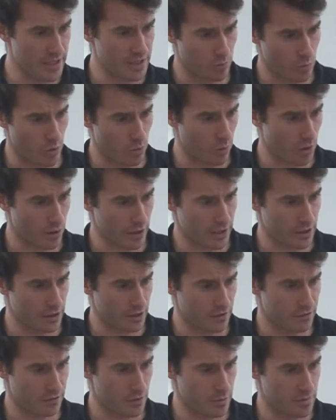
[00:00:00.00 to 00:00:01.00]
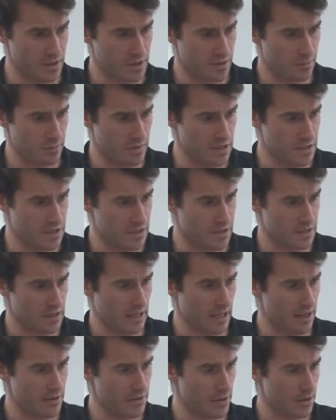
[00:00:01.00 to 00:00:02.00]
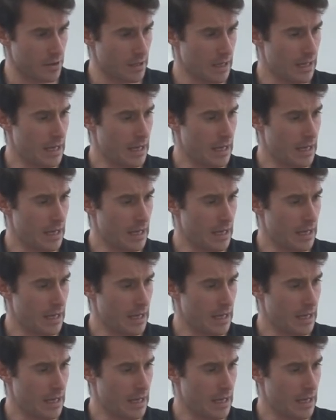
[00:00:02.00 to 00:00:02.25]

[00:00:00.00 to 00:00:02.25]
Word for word: and we're working on a few bits and pieces together.